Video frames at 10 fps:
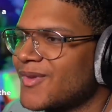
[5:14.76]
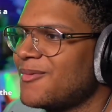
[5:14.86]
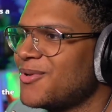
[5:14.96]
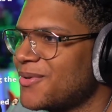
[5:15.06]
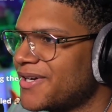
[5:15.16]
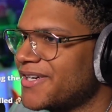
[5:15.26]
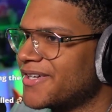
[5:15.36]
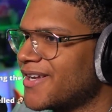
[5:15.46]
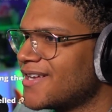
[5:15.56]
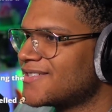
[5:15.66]
I'm doing
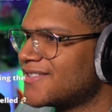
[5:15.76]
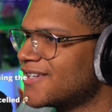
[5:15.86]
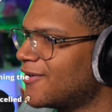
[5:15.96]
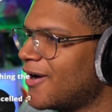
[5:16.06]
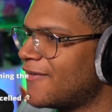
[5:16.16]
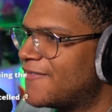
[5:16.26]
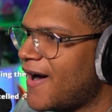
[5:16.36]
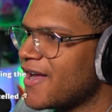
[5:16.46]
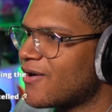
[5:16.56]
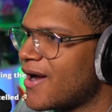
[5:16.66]
good. I just seen a
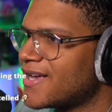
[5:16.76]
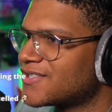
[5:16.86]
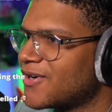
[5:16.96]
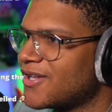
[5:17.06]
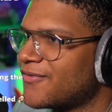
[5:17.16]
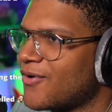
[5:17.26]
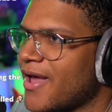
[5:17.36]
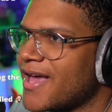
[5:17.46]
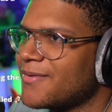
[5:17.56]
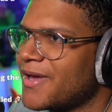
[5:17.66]
fire-ass trailer for
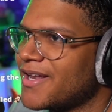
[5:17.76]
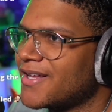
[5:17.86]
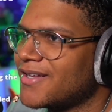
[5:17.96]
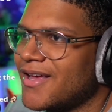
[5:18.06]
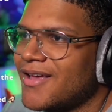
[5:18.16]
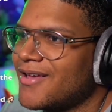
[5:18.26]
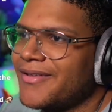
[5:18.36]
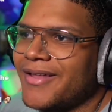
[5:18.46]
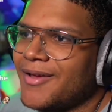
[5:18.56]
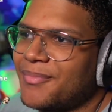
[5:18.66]
an anime
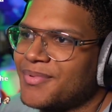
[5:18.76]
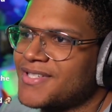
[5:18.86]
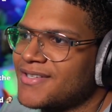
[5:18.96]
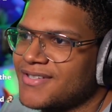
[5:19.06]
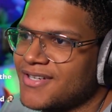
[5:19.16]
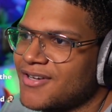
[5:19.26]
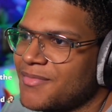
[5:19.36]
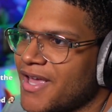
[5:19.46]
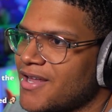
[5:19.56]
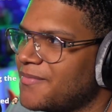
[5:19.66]
that potentially could
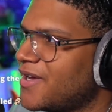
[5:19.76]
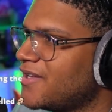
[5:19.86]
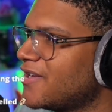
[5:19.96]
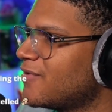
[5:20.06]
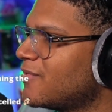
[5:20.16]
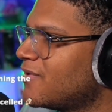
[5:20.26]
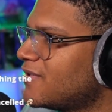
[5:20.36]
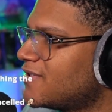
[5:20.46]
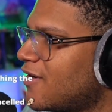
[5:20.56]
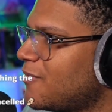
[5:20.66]
be anime of the year.
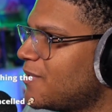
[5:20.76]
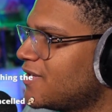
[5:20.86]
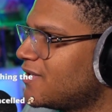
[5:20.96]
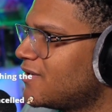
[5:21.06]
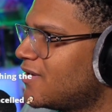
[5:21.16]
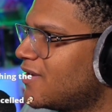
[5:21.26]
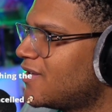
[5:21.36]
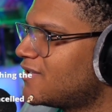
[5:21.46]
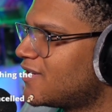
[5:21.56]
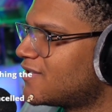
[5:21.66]
This is the opening?
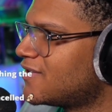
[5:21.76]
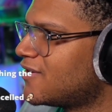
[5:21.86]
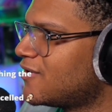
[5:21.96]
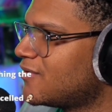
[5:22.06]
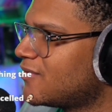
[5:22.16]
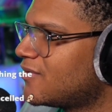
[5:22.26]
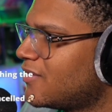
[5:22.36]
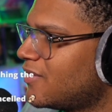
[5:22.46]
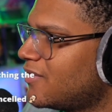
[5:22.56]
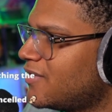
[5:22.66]
Tesla note.
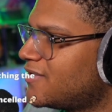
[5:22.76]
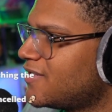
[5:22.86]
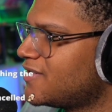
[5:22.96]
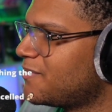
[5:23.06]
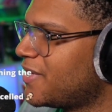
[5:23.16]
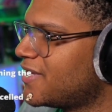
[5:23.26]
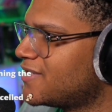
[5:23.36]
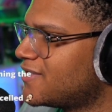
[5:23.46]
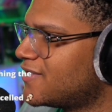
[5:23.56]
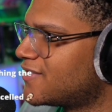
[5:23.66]
These CG
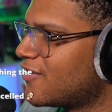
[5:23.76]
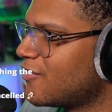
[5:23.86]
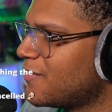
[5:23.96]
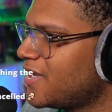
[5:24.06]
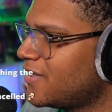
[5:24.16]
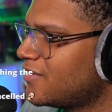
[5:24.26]
pigeons disturb me.